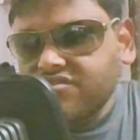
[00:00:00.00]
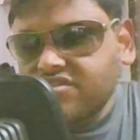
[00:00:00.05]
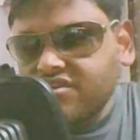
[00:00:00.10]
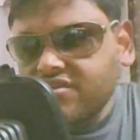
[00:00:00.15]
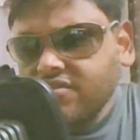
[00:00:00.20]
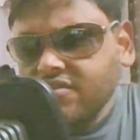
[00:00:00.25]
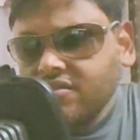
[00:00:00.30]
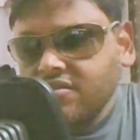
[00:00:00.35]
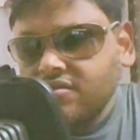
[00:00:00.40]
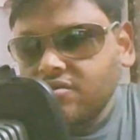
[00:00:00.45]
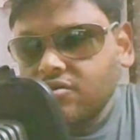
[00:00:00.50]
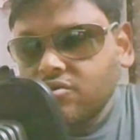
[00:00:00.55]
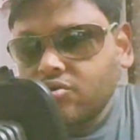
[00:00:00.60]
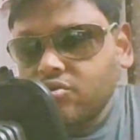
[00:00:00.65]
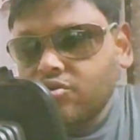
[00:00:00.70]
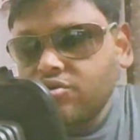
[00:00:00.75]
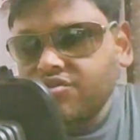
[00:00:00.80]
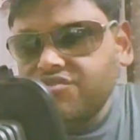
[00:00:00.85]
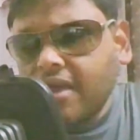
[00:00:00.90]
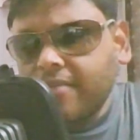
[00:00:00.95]
John Austin,
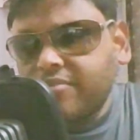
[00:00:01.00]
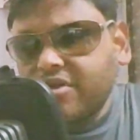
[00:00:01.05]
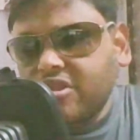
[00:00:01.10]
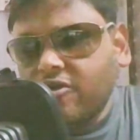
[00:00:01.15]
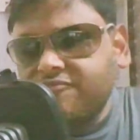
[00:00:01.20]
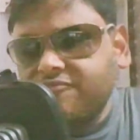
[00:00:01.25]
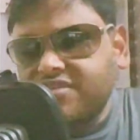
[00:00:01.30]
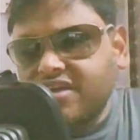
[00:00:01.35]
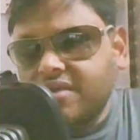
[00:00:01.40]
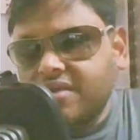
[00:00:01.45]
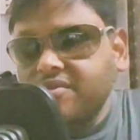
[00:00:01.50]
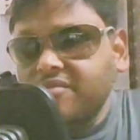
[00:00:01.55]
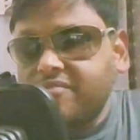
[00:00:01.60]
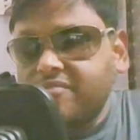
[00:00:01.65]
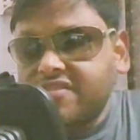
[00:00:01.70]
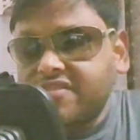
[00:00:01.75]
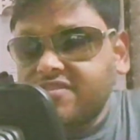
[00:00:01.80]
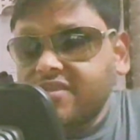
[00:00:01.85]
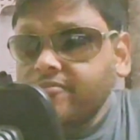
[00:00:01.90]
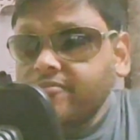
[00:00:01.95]
who is a disciple
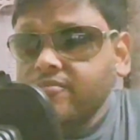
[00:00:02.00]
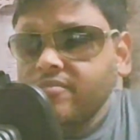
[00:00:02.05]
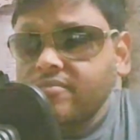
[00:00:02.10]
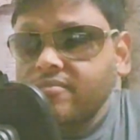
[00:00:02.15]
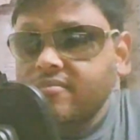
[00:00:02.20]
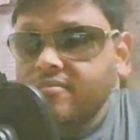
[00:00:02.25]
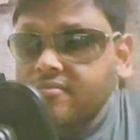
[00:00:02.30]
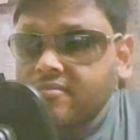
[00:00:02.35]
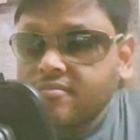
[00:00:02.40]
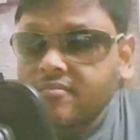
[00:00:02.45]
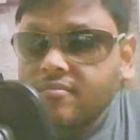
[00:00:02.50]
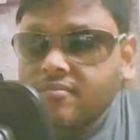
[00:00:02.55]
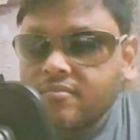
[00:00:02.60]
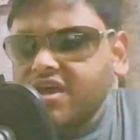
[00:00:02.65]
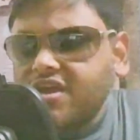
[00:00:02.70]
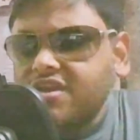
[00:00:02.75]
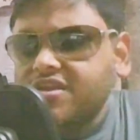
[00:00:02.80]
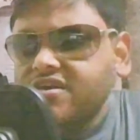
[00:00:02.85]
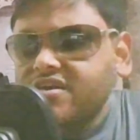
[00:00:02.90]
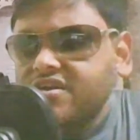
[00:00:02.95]
of Jeremy Bentham.
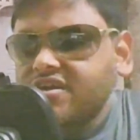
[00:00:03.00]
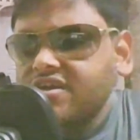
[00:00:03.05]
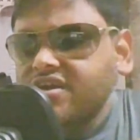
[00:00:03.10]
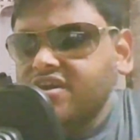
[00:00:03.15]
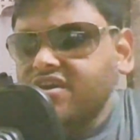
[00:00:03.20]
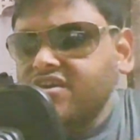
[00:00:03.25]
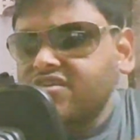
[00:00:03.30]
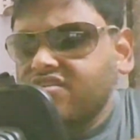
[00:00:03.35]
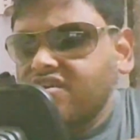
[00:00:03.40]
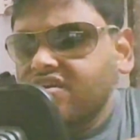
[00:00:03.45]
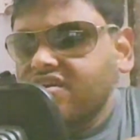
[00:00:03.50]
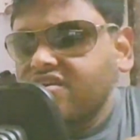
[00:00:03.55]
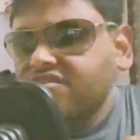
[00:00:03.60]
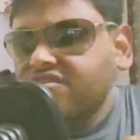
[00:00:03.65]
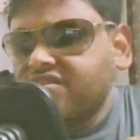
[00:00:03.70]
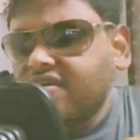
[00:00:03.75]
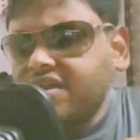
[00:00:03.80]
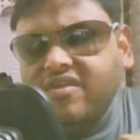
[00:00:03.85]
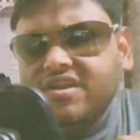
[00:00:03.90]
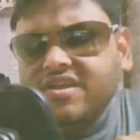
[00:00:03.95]
His period is
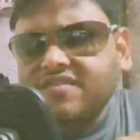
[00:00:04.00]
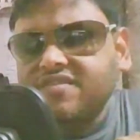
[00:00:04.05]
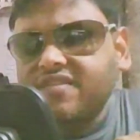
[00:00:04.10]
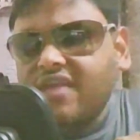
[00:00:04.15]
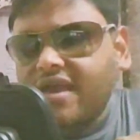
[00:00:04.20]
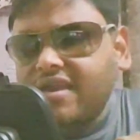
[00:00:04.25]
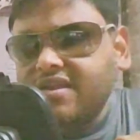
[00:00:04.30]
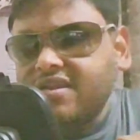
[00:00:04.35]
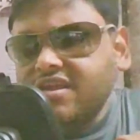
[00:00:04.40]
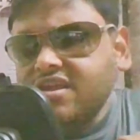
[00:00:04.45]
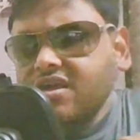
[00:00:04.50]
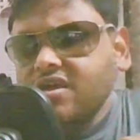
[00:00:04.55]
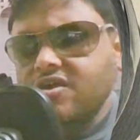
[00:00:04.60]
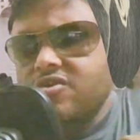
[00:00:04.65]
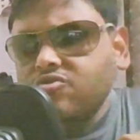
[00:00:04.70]
1790